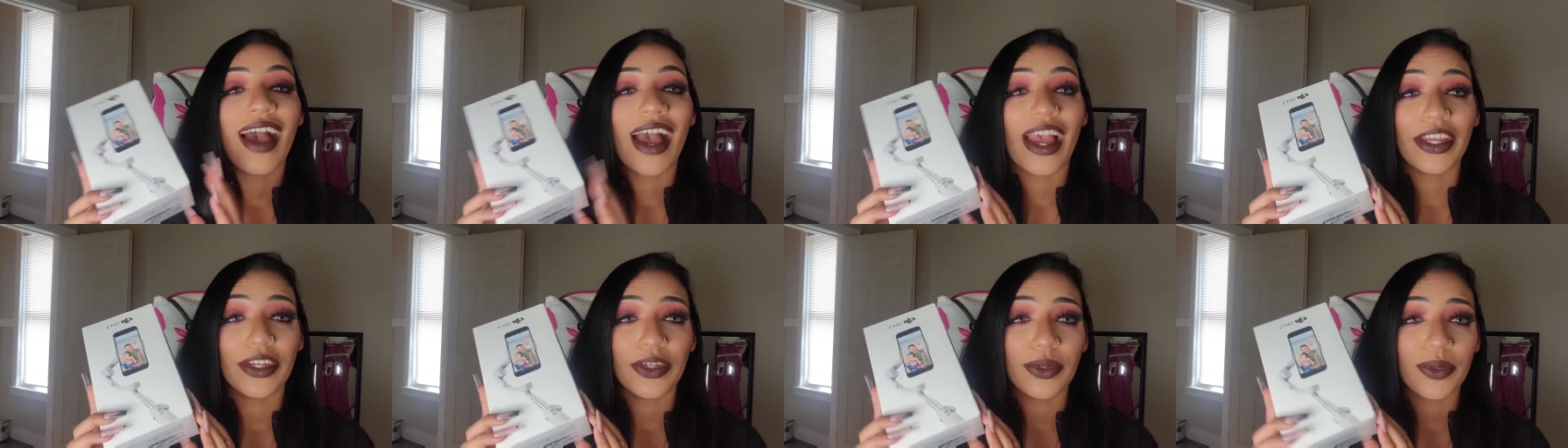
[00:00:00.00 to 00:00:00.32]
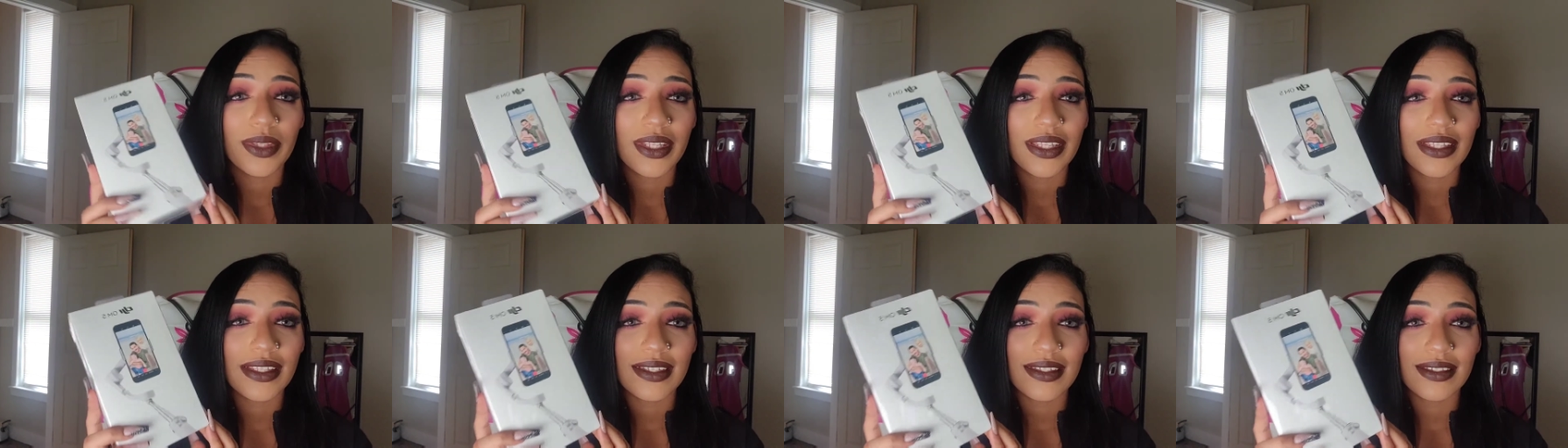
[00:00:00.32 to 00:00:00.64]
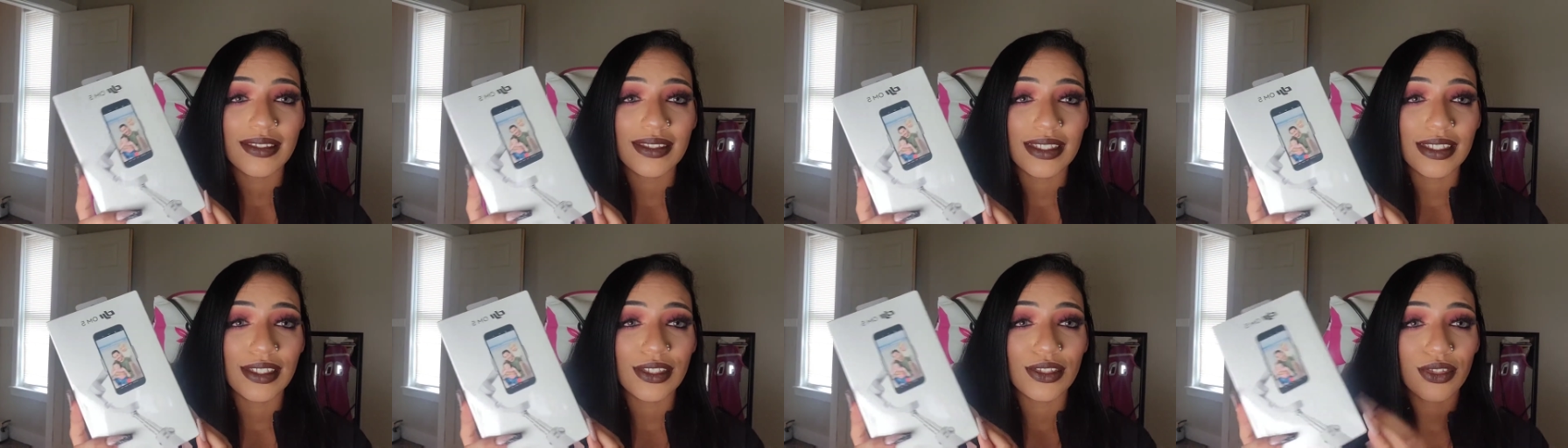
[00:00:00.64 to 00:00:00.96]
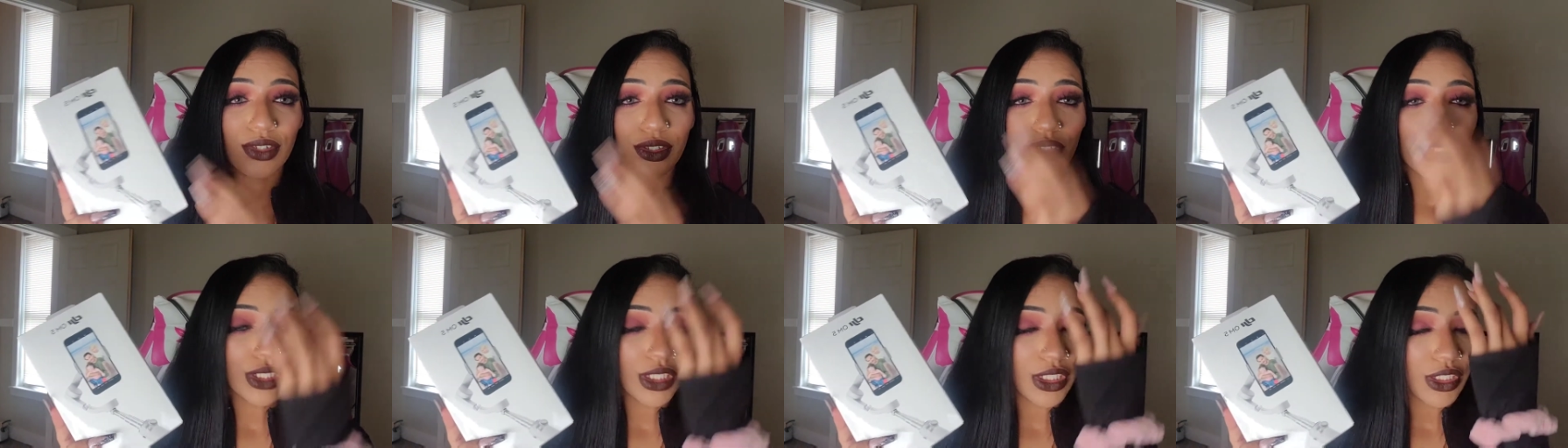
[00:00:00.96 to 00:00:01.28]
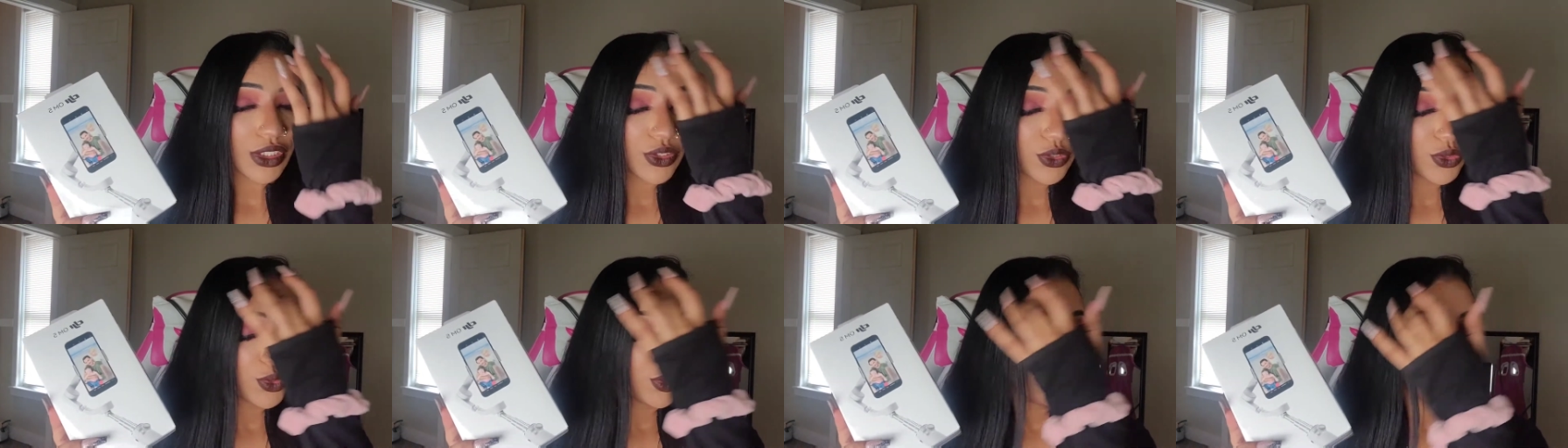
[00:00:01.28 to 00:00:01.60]
I know that these things are
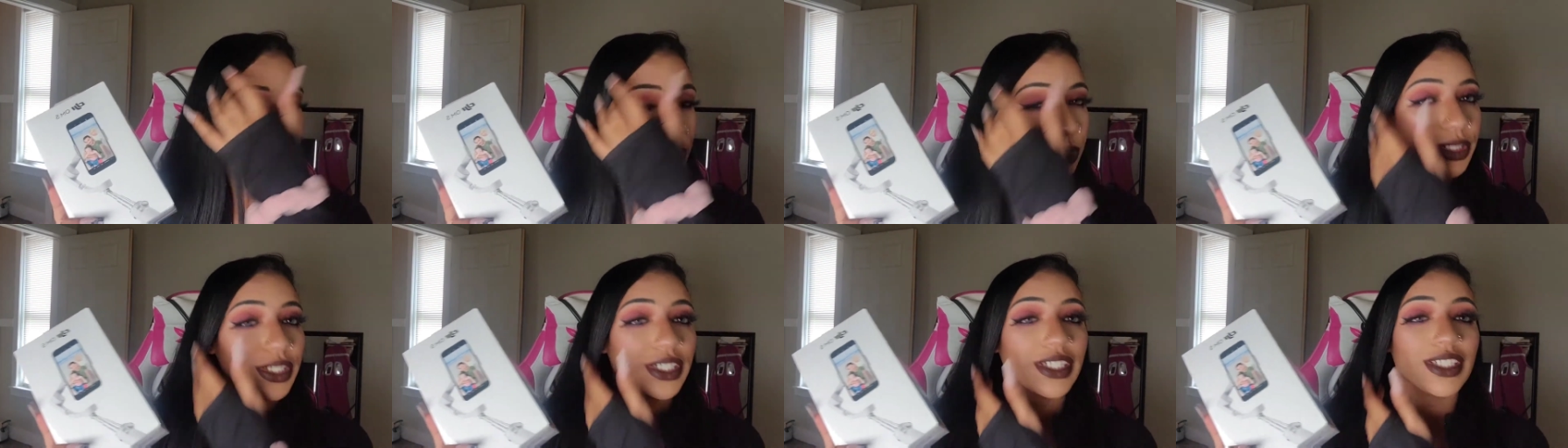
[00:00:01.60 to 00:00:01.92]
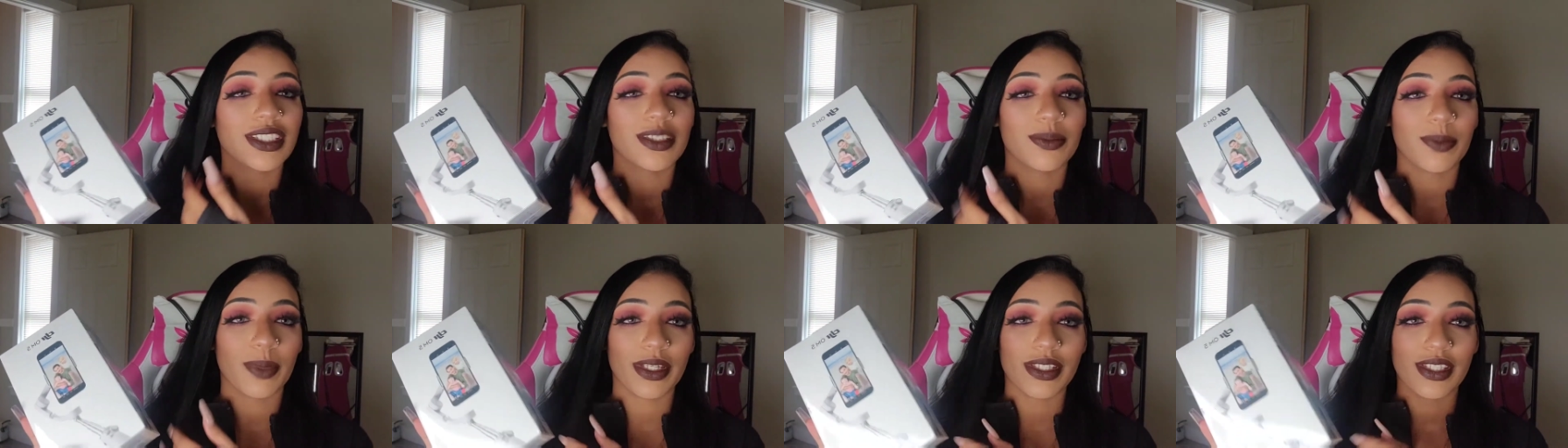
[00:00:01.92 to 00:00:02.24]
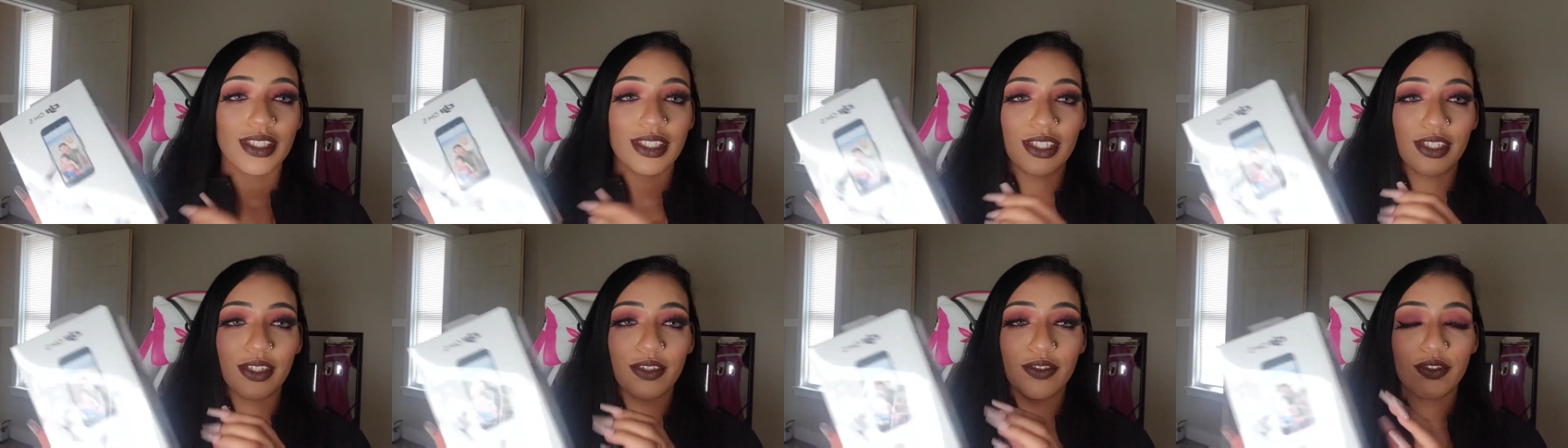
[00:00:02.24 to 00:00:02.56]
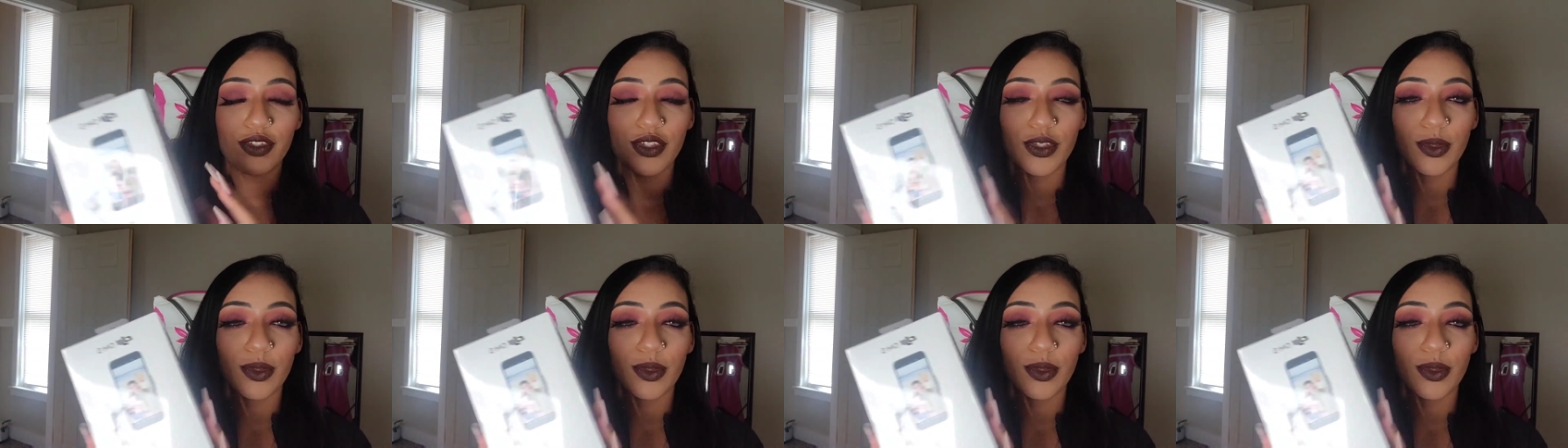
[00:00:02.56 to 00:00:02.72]
like super expensive.